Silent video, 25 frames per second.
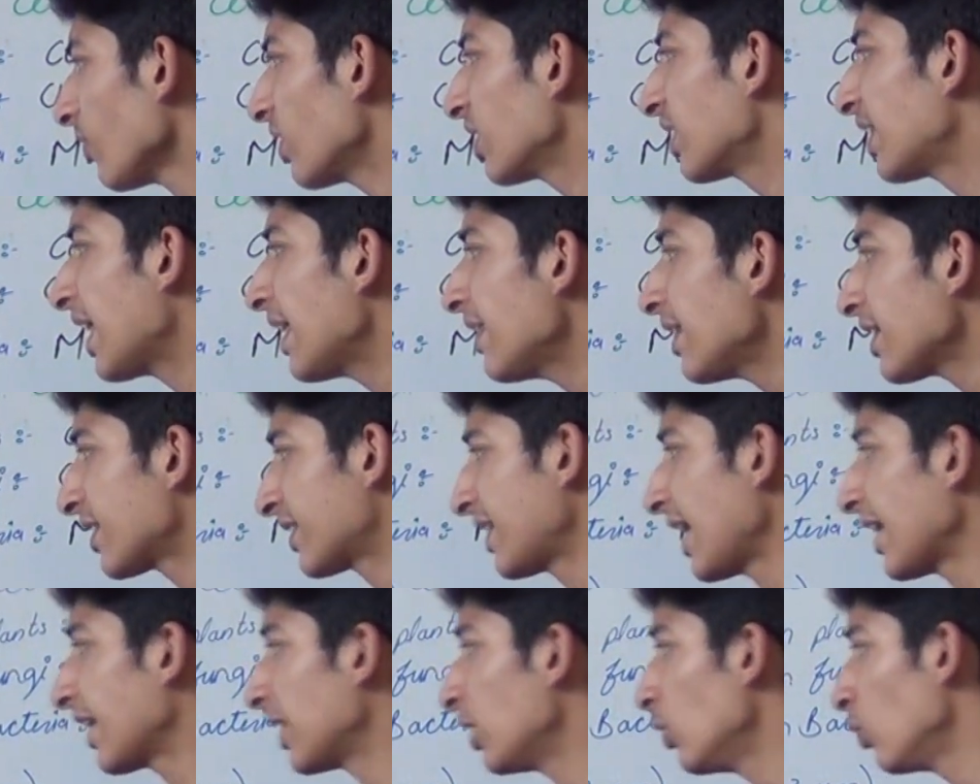Then the
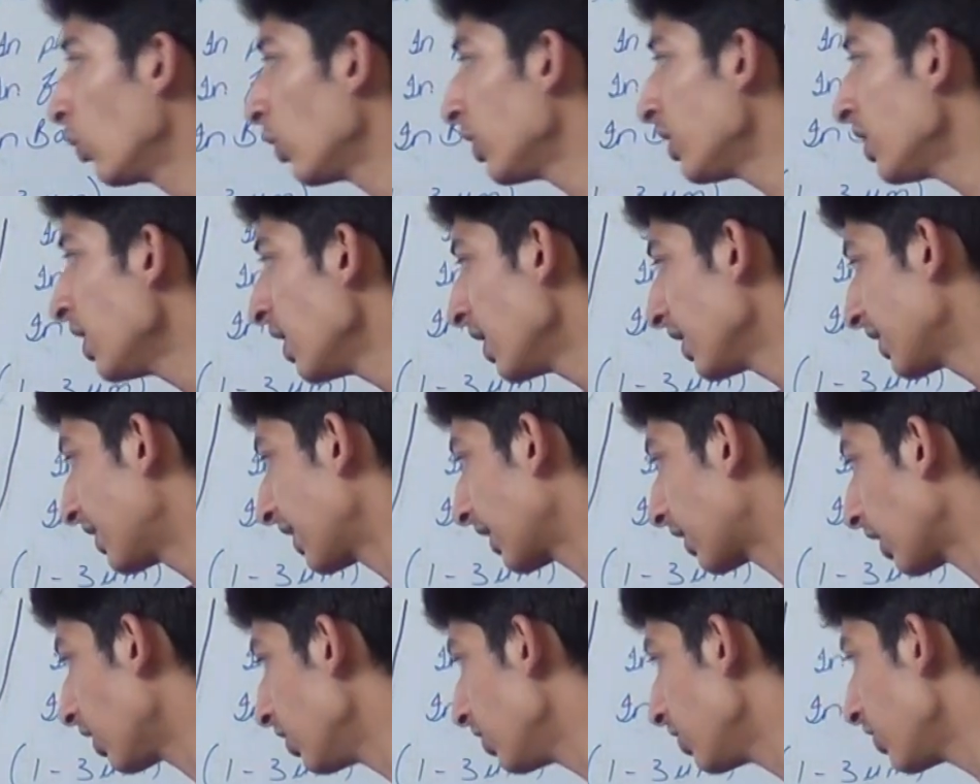second one,
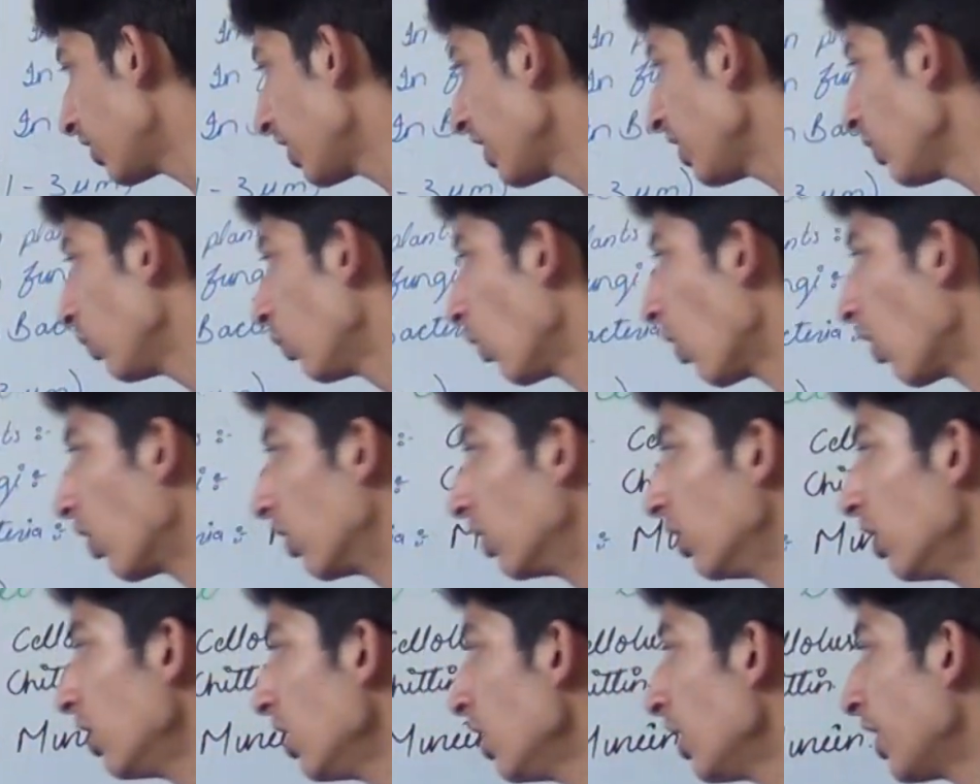secondary
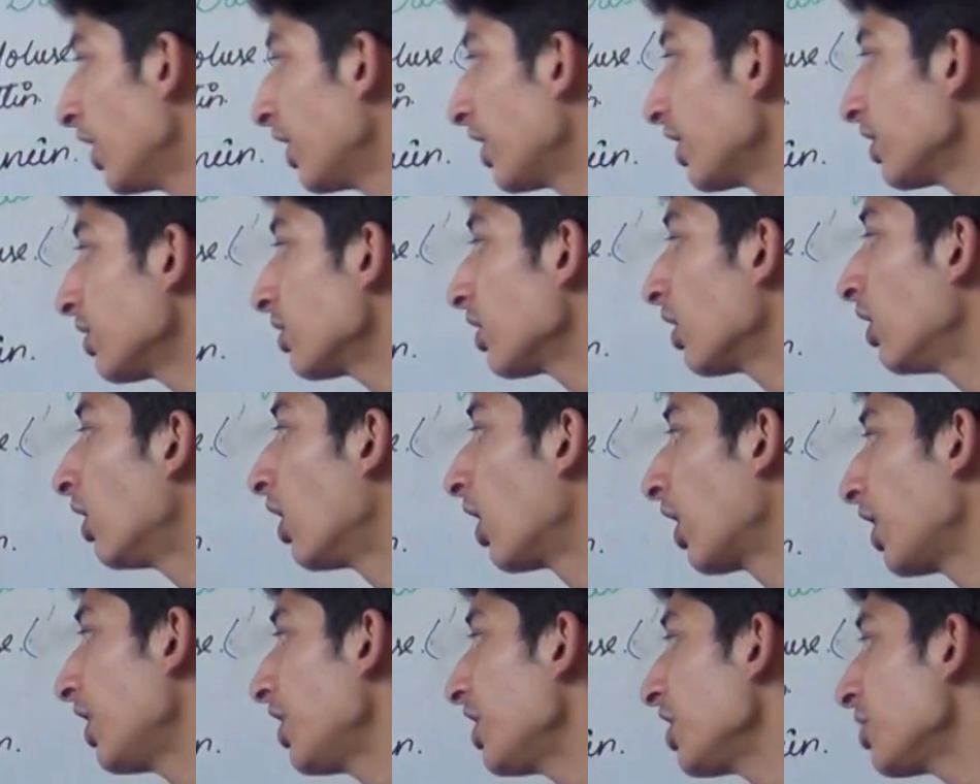wall. It
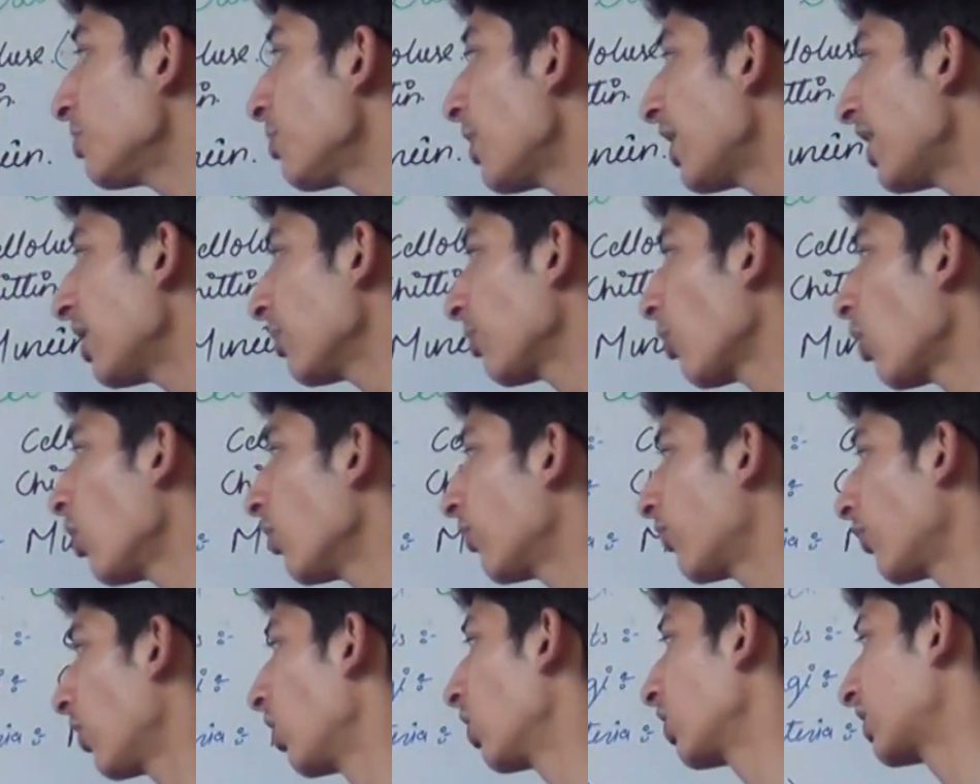is made up
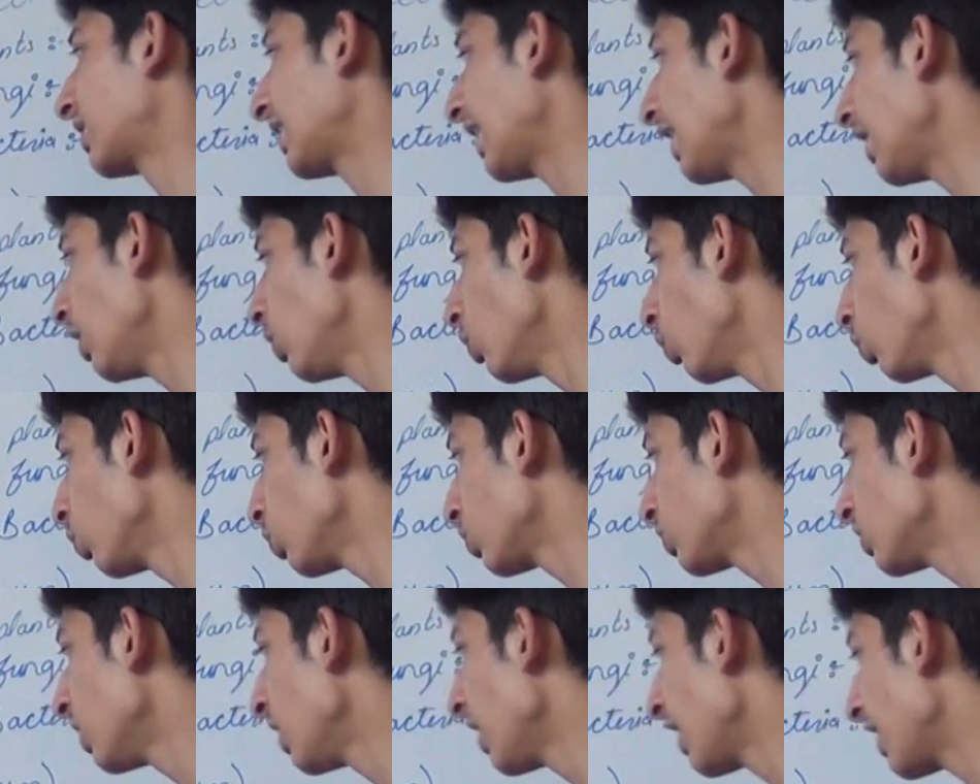of
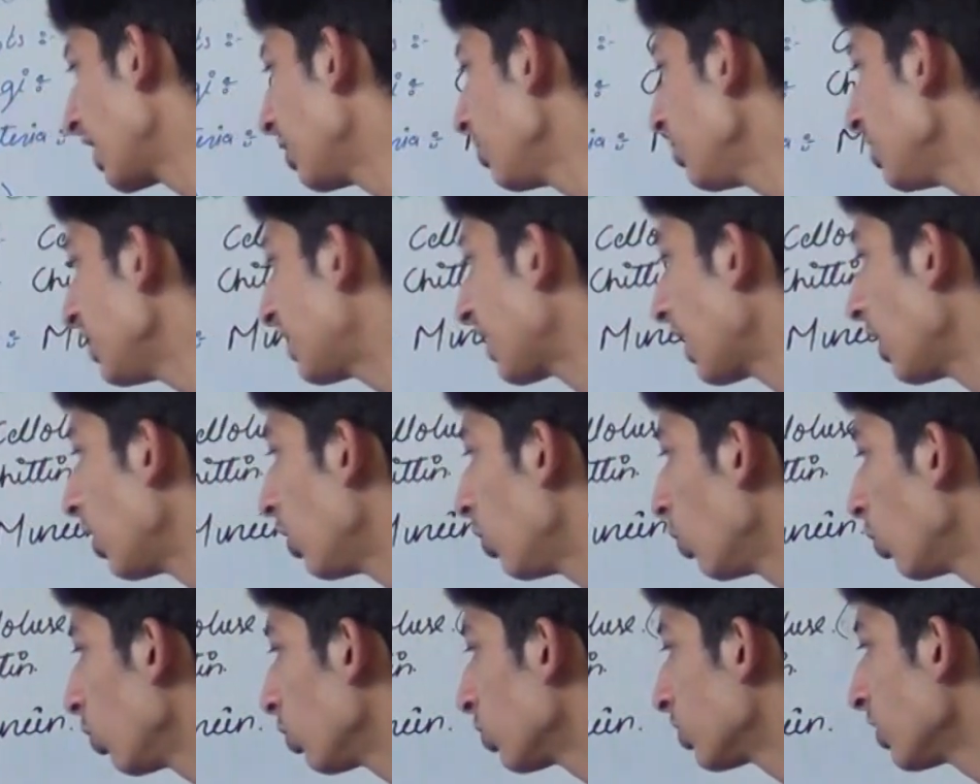cellulose,
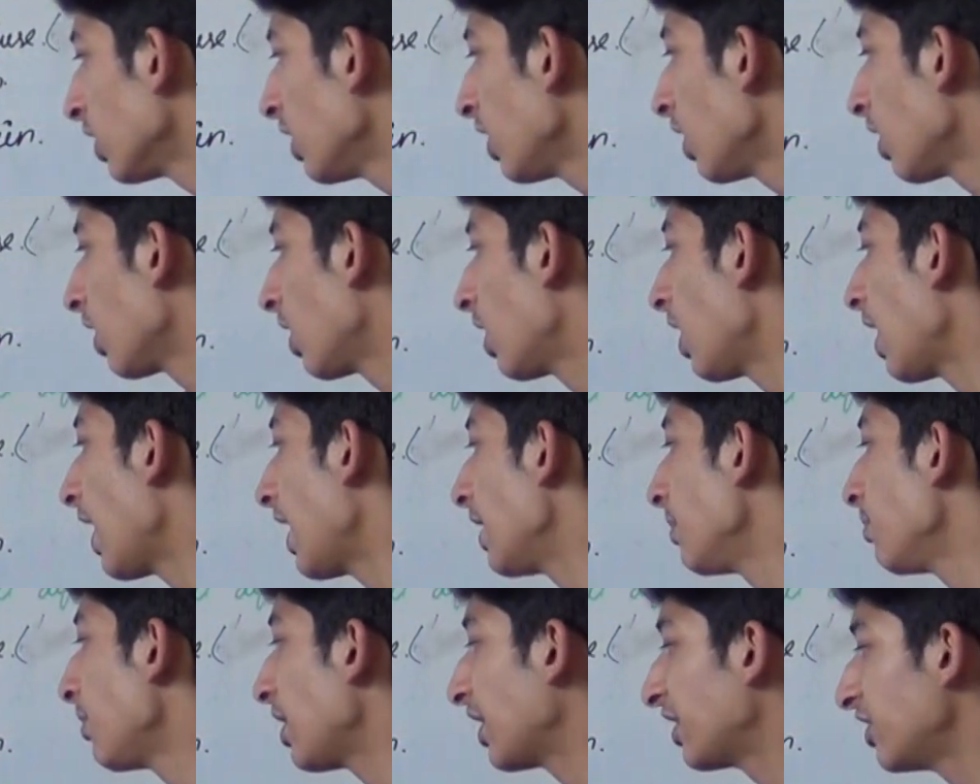hemicellulose,
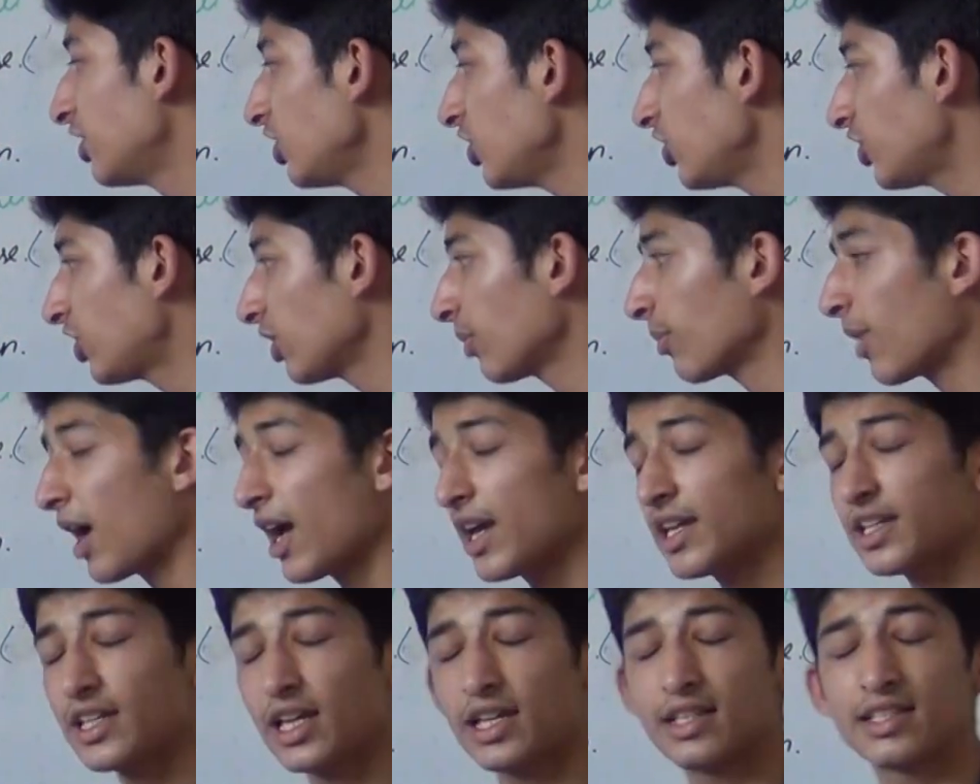and magnesium
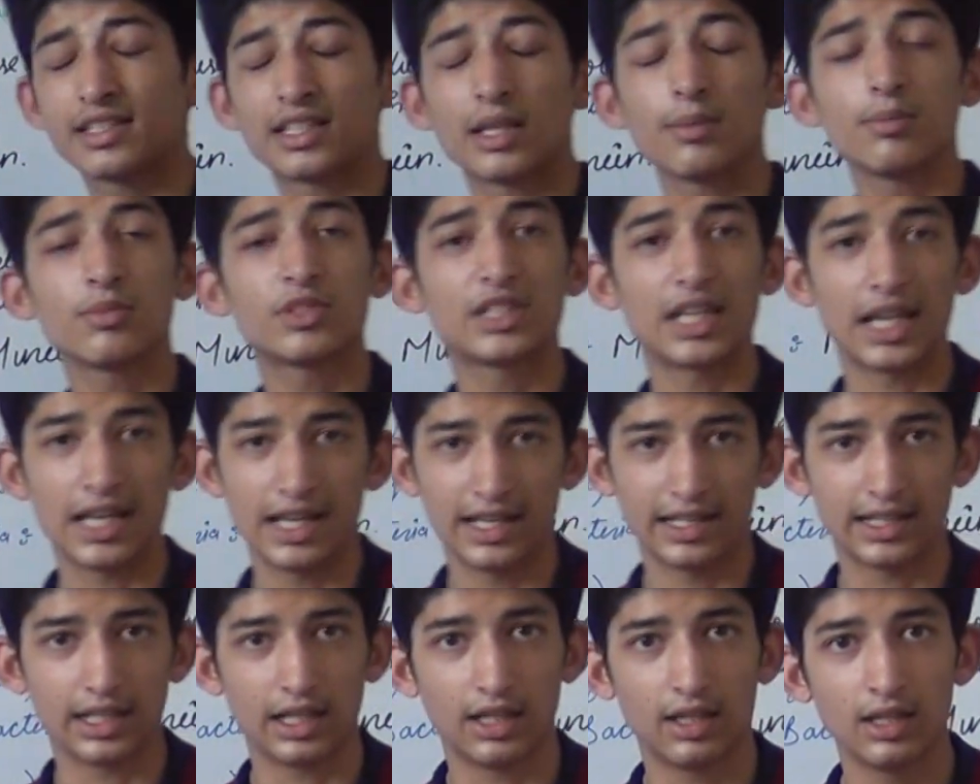ion, and some
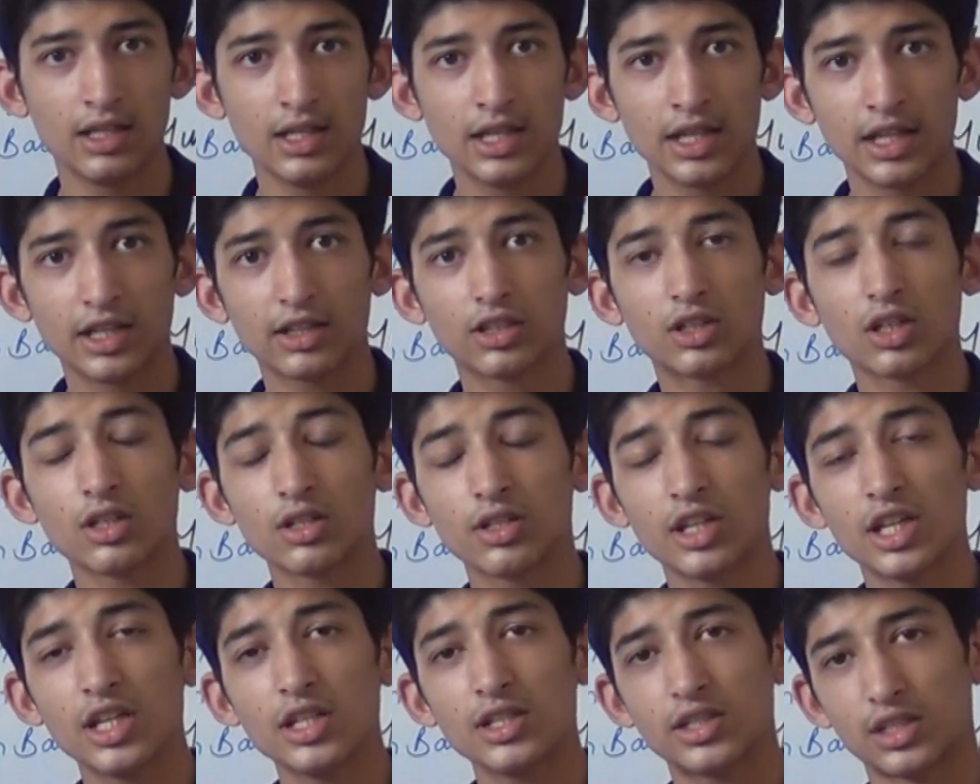silica. It
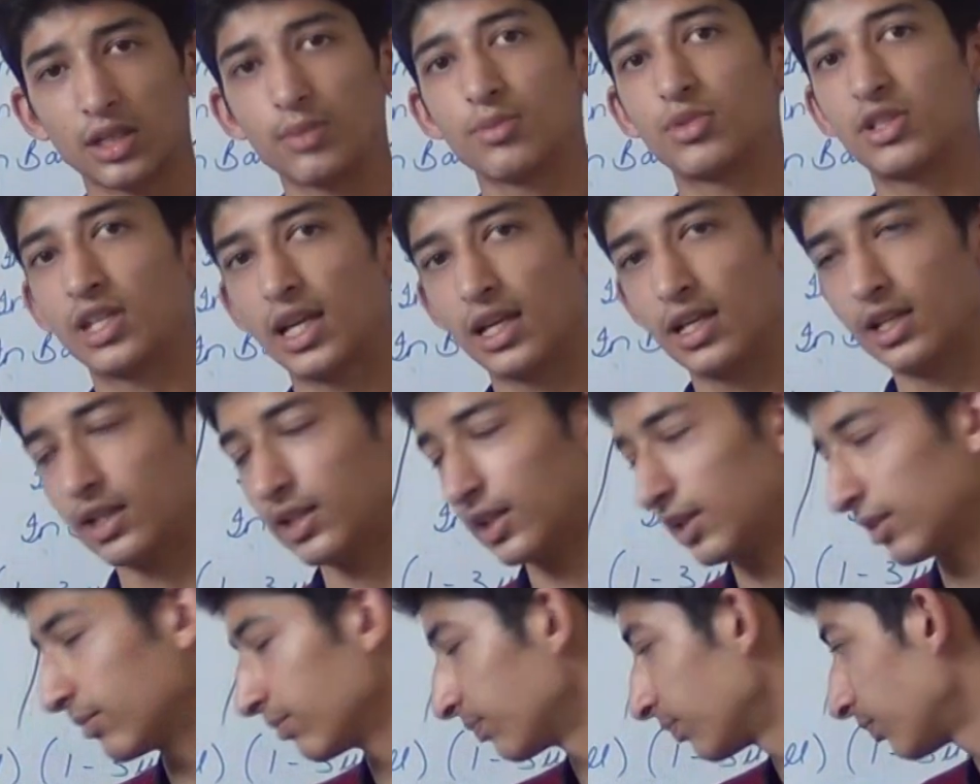contains some
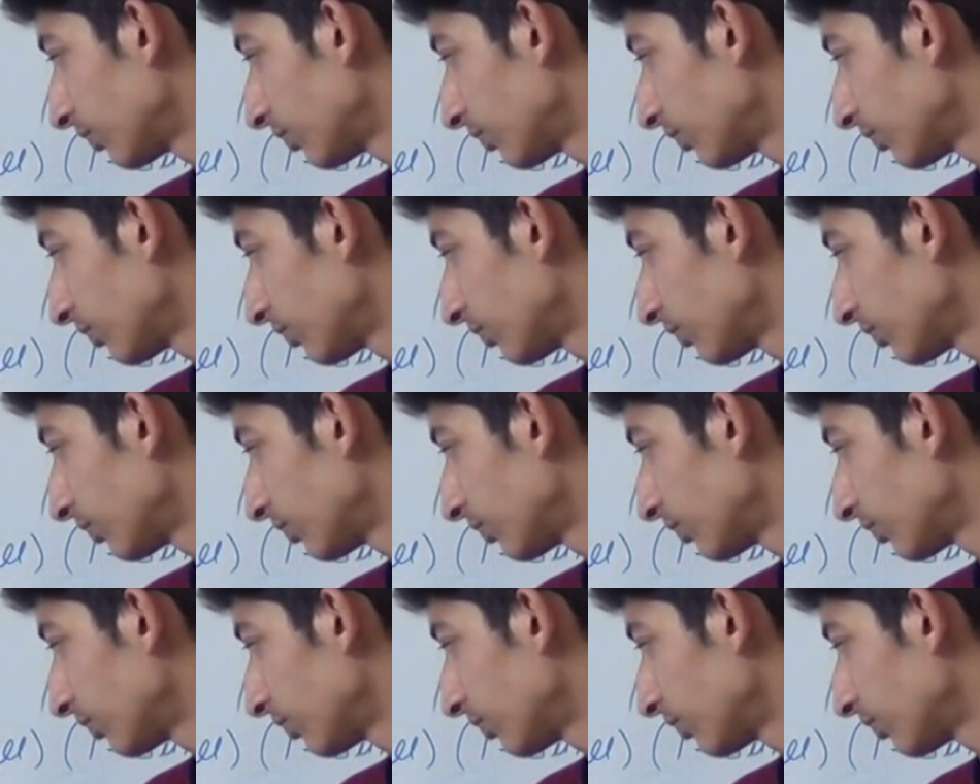silica.